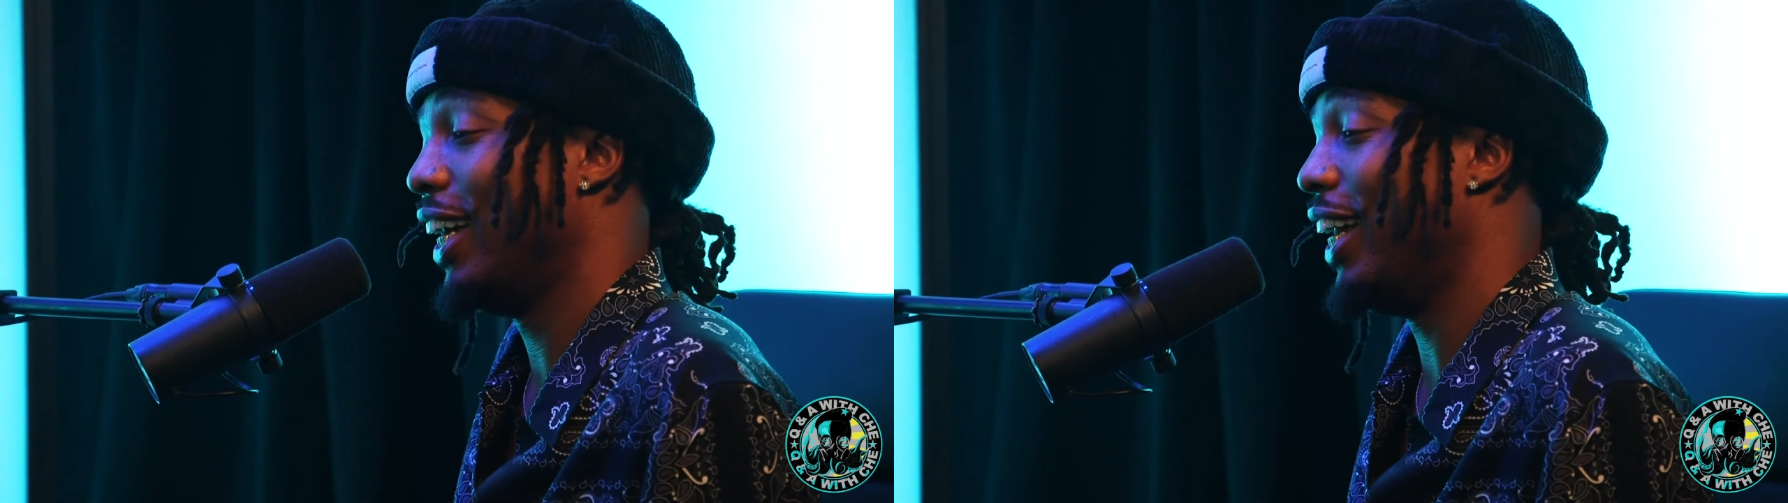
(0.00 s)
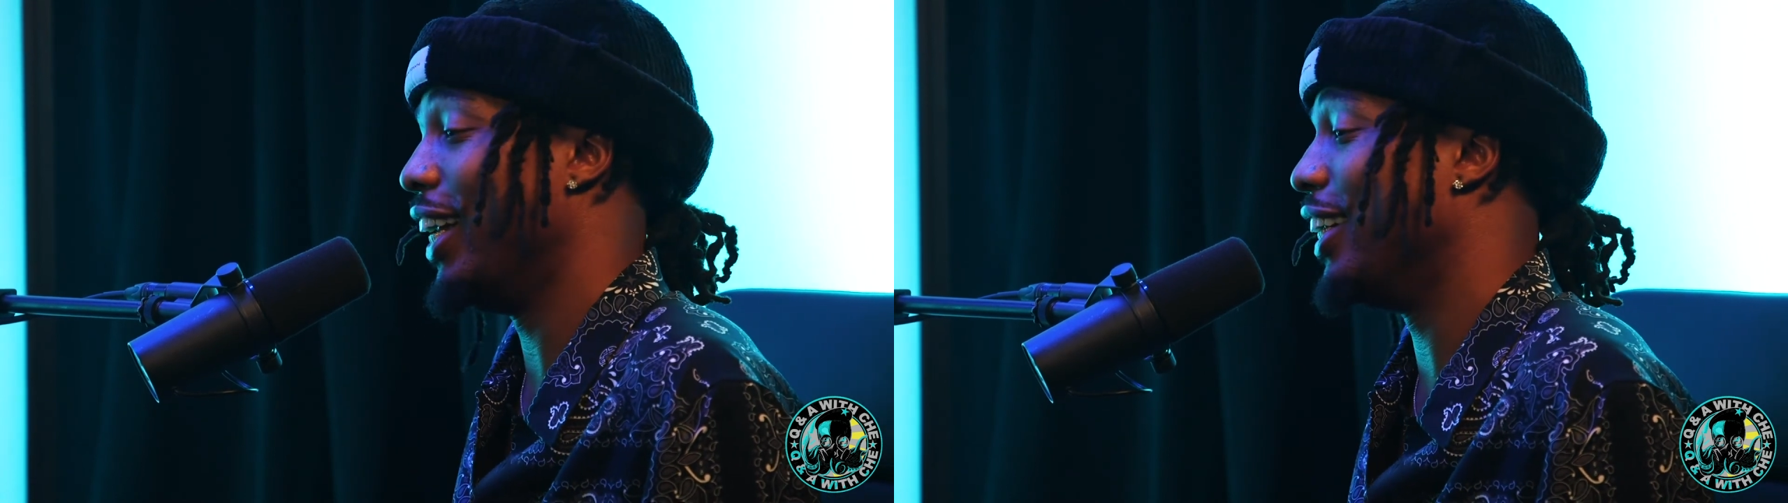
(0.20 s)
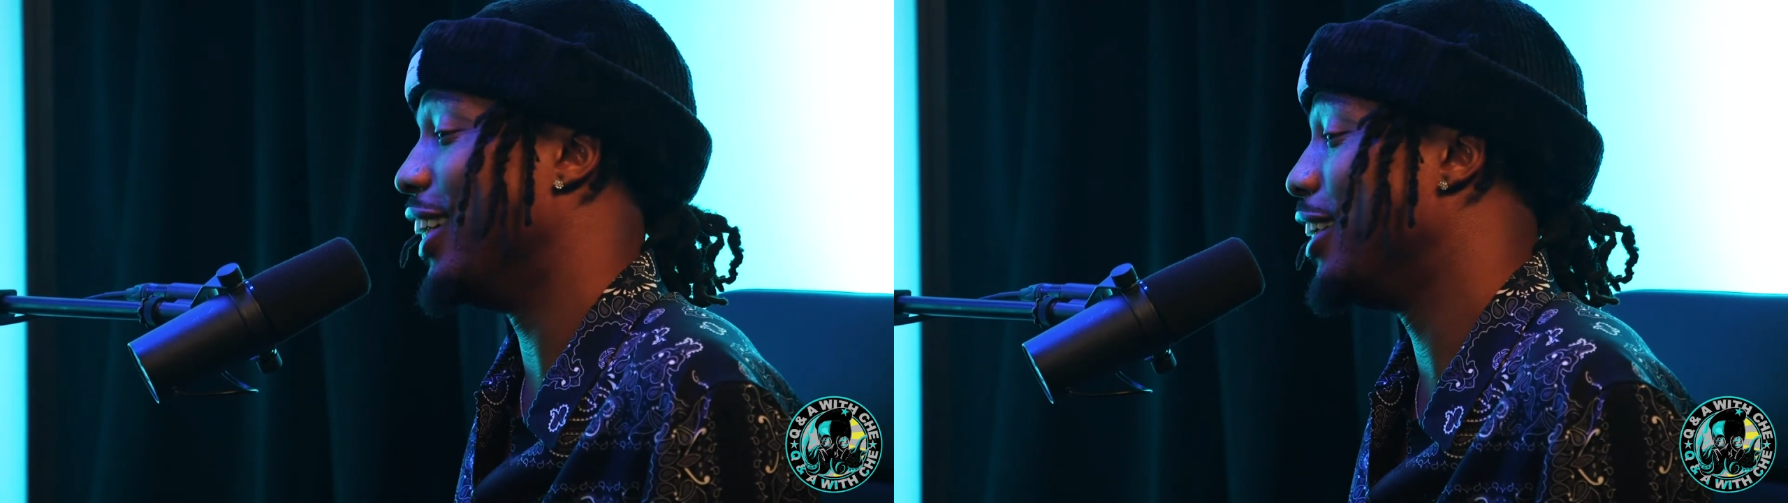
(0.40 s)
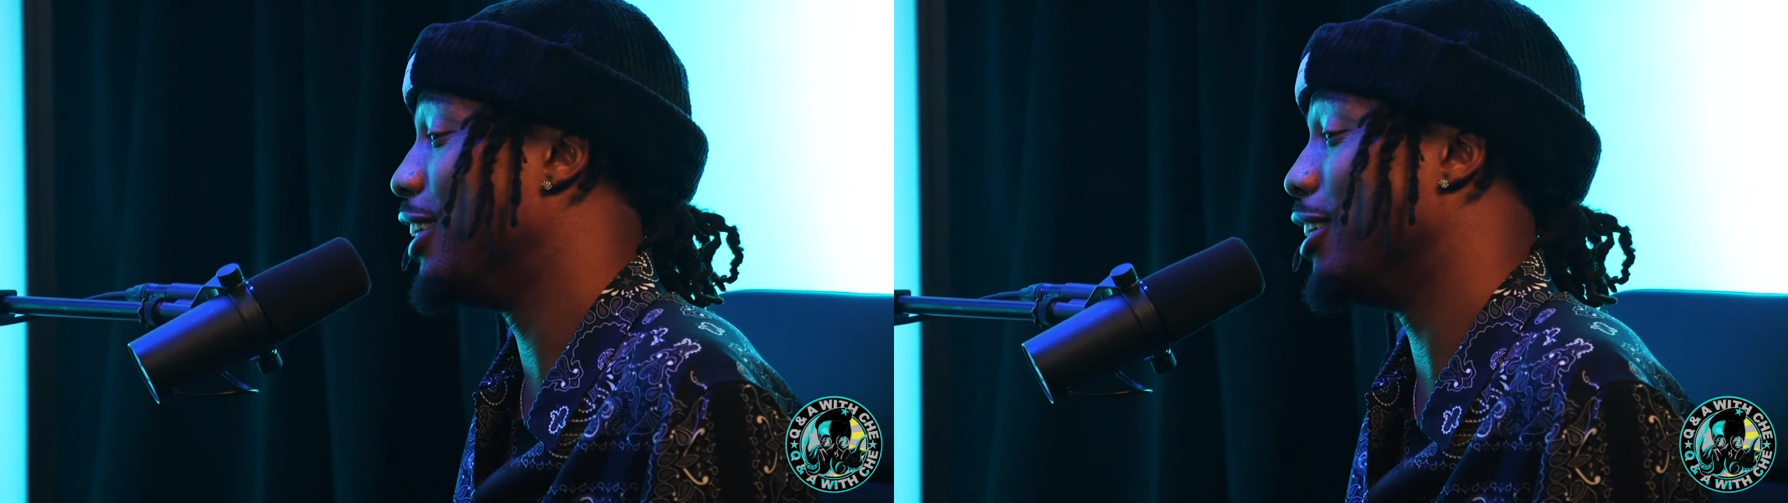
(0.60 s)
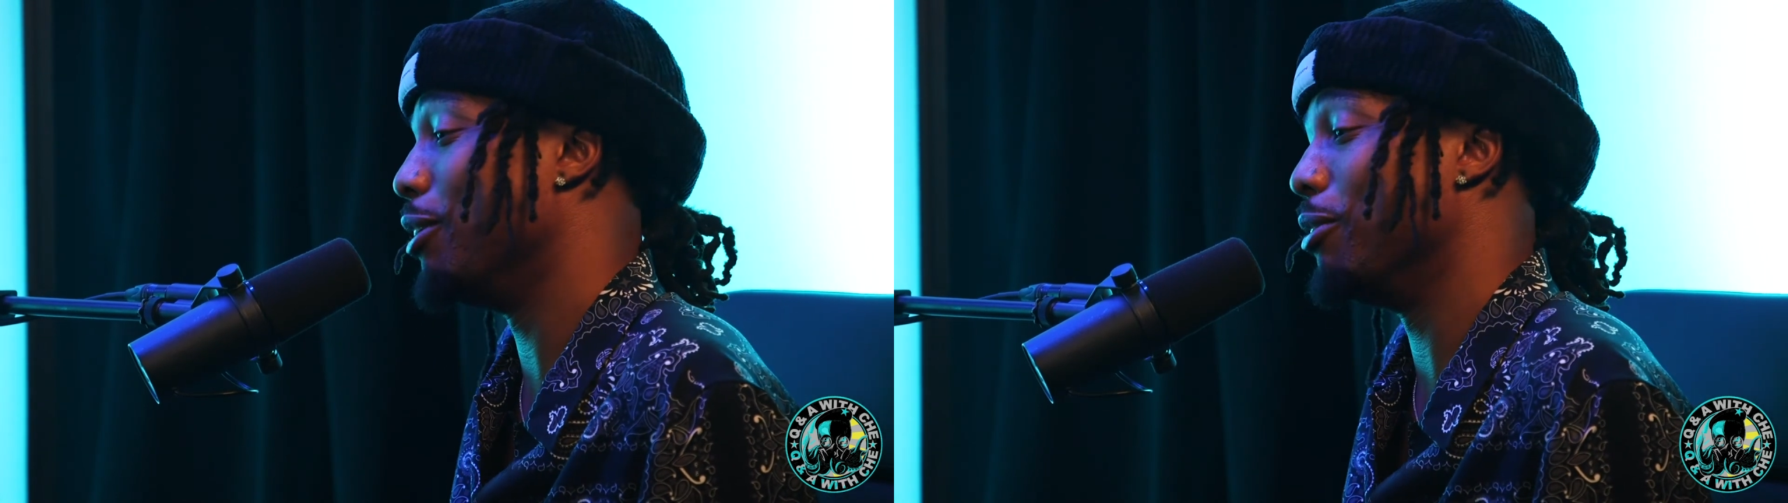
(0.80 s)
and it
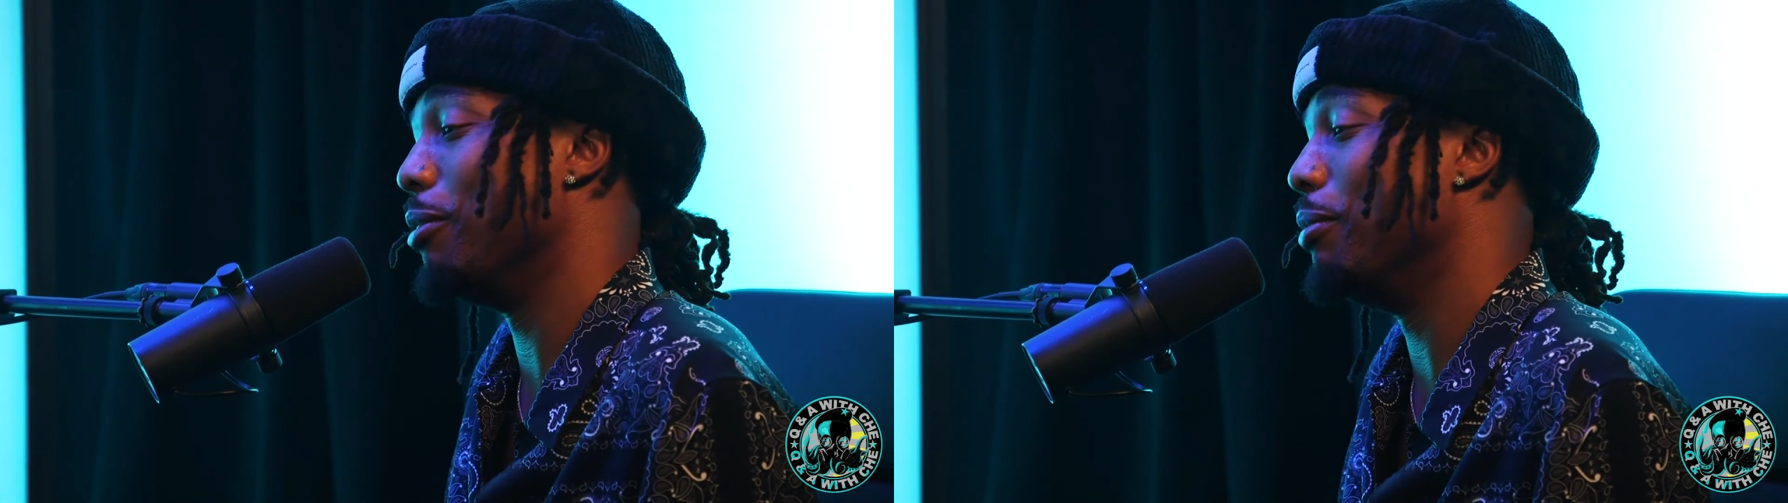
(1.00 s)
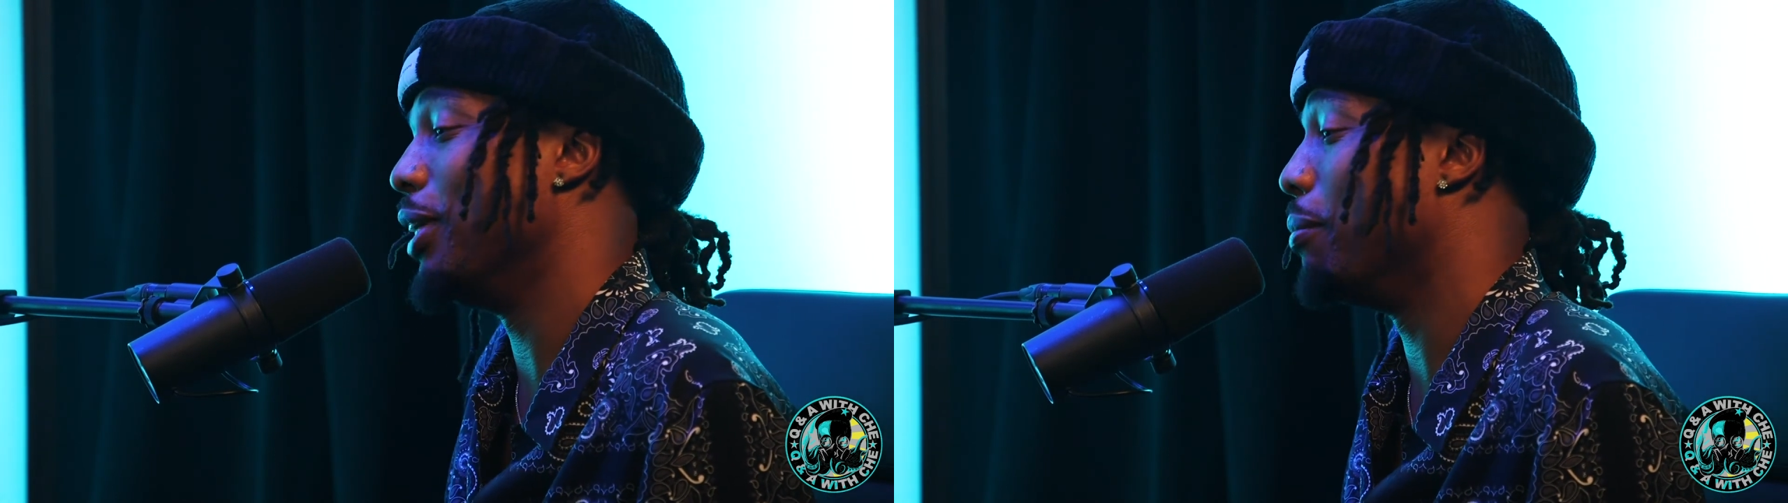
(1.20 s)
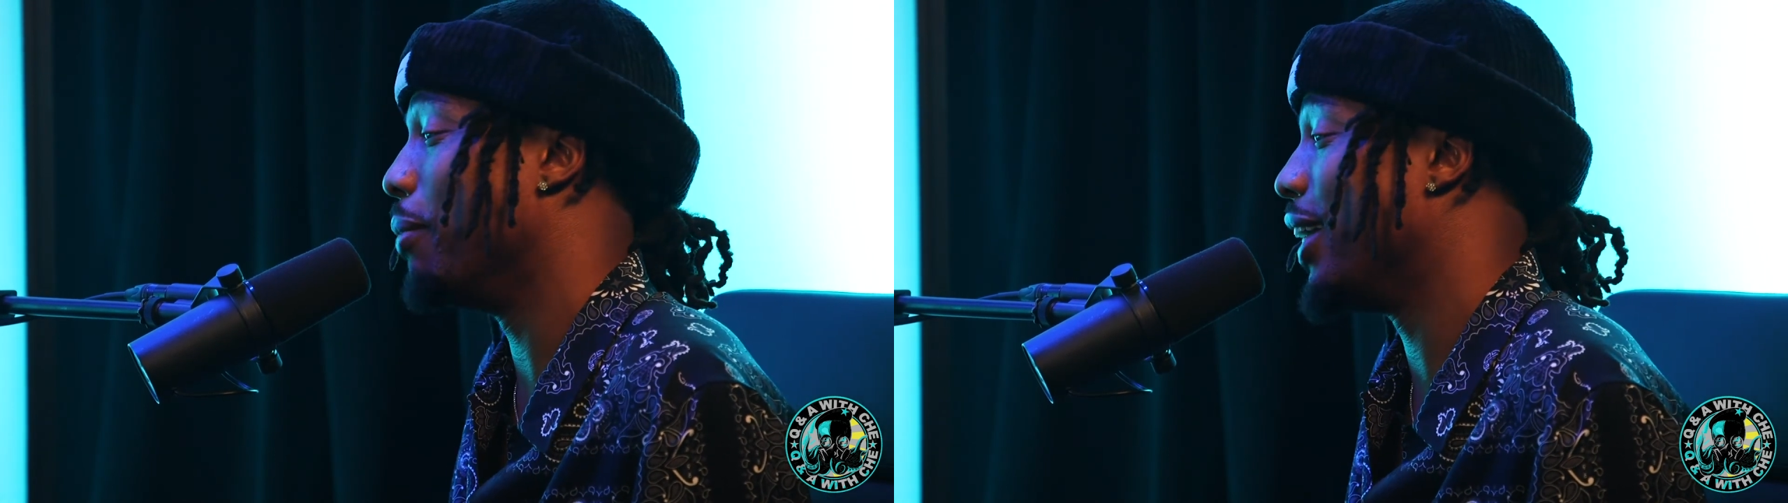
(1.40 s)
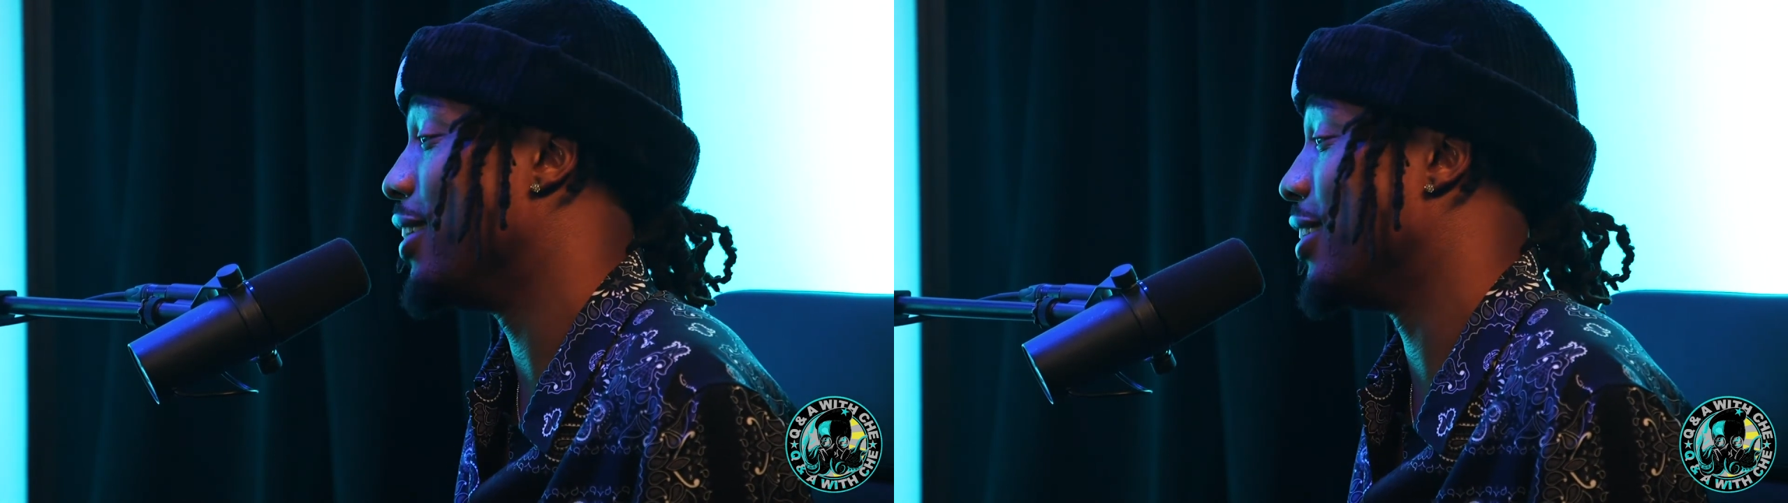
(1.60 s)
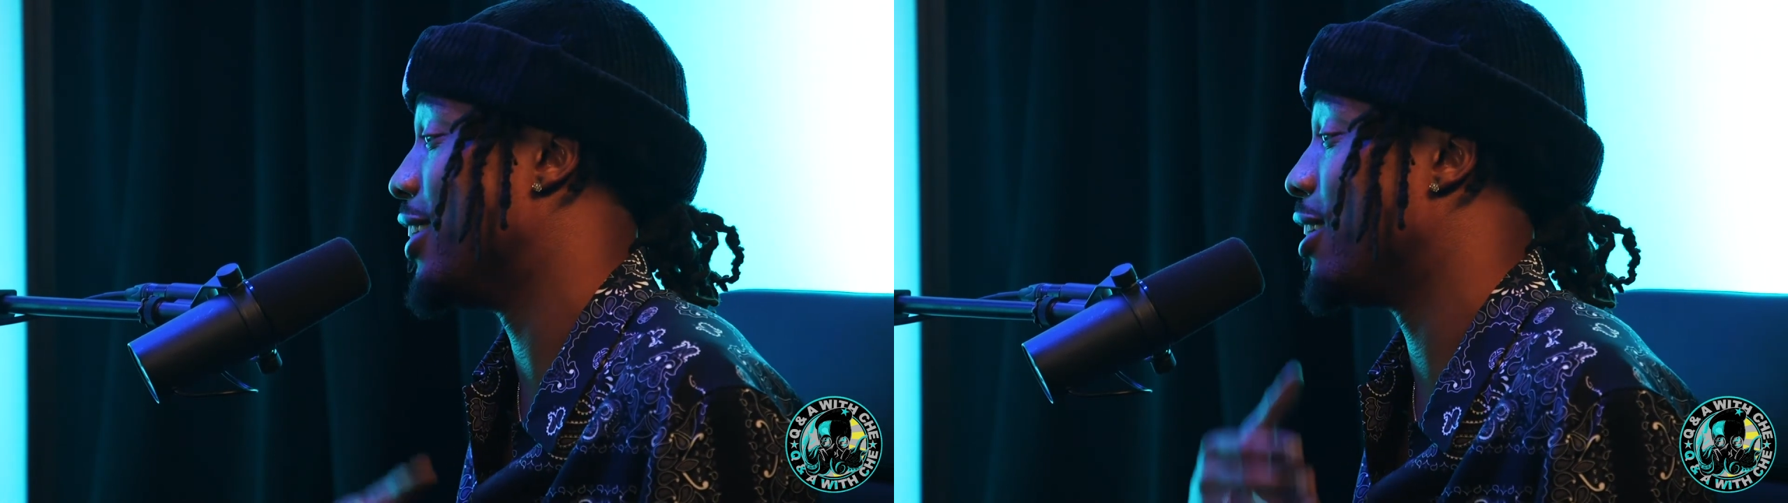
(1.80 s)
just used to be amazing.